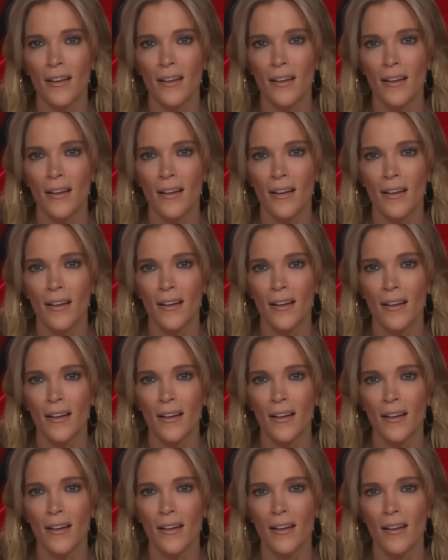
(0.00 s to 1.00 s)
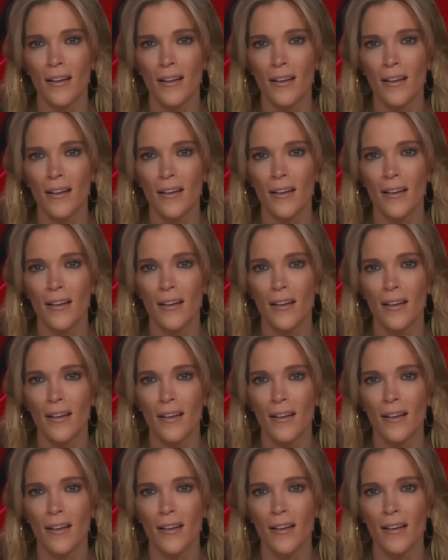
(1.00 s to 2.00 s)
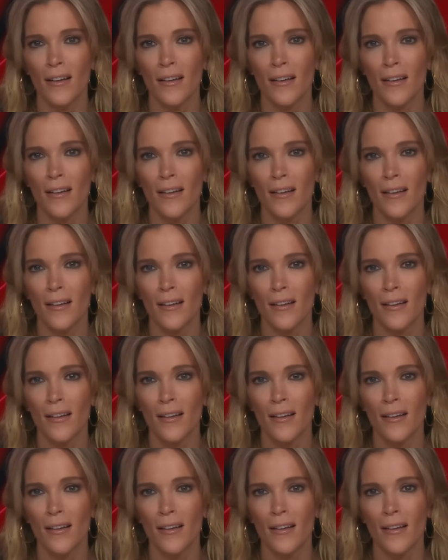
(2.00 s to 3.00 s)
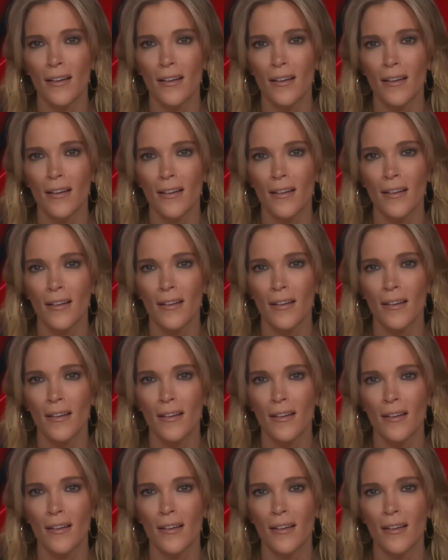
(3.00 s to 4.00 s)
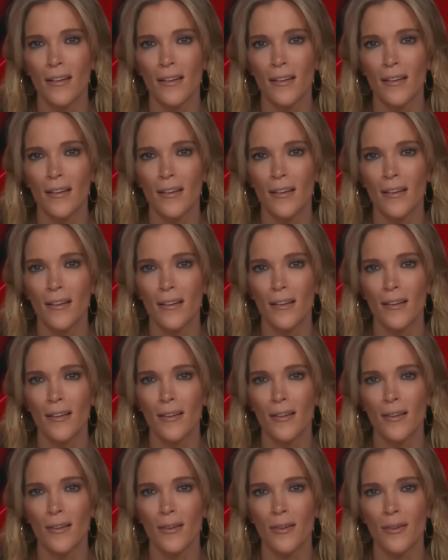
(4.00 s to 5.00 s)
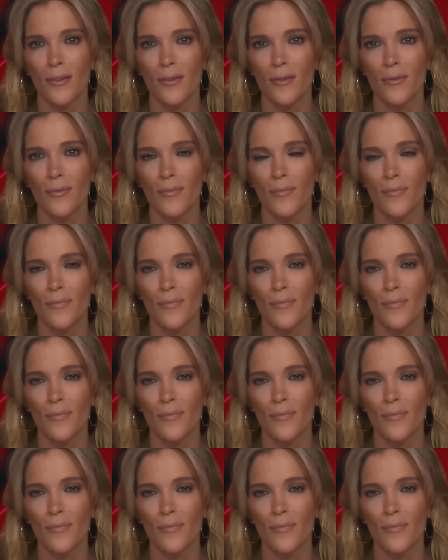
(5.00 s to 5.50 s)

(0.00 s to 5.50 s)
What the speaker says: [no speech]